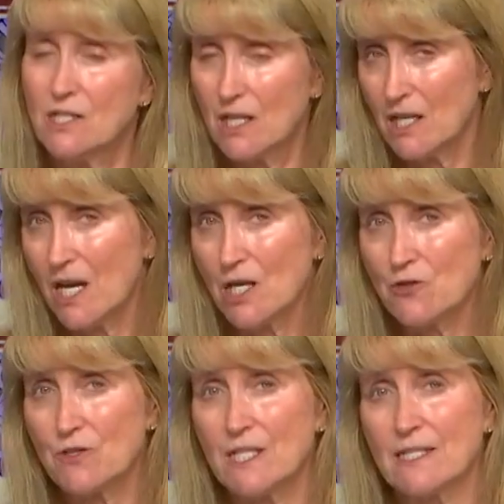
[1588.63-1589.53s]

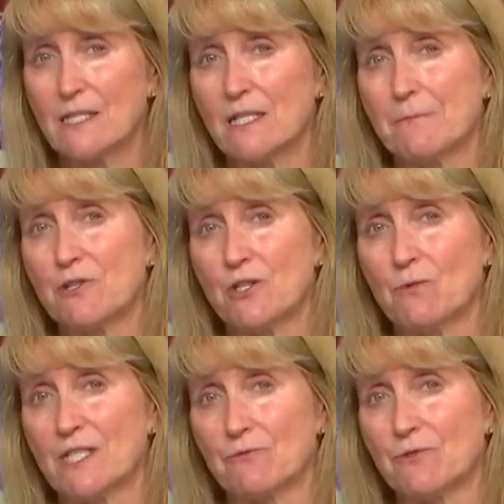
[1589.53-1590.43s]
100 is the number you
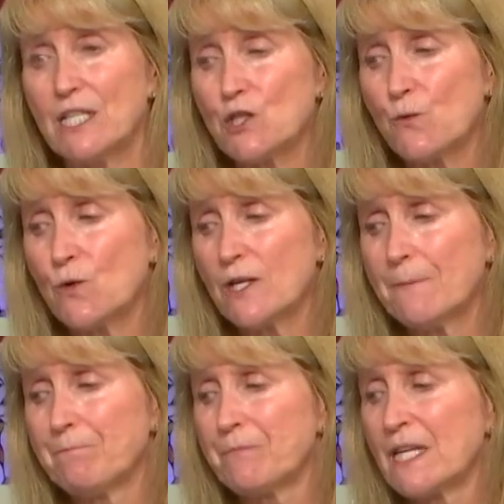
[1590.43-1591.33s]
want to reach
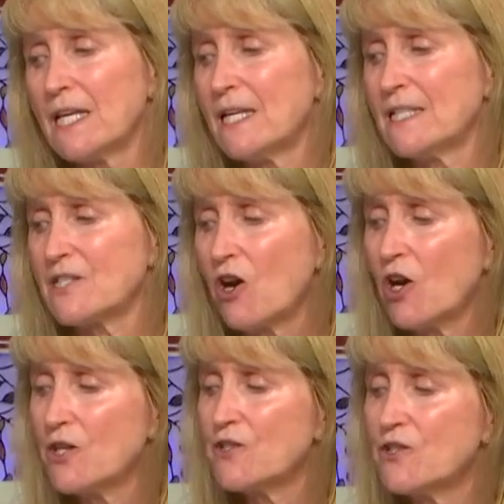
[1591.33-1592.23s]
for. And it's
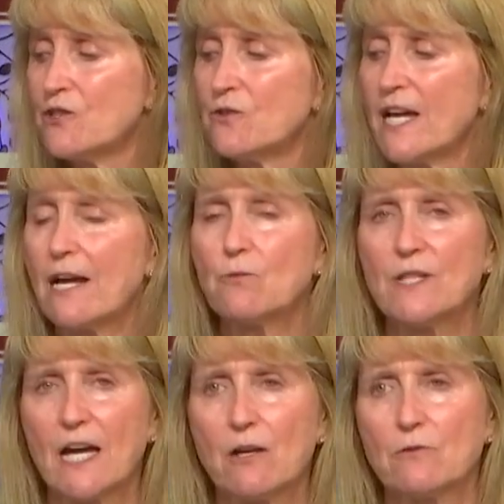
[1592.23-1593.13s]
hard to do that
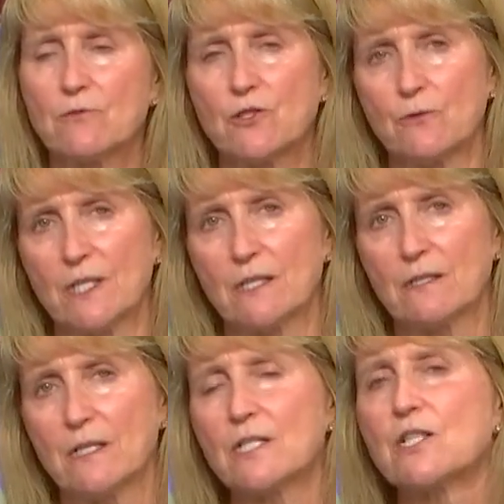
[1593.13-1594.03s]
without
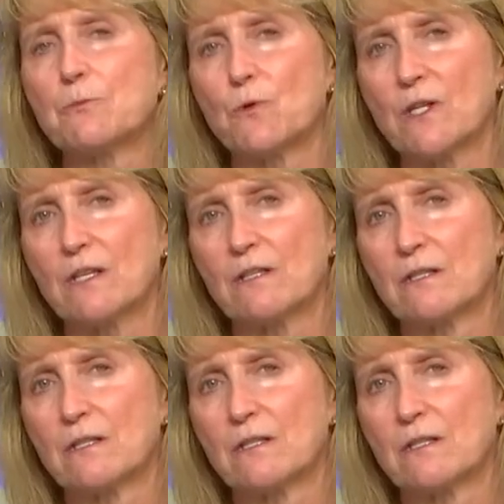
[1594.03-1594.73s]
doing a smoothie.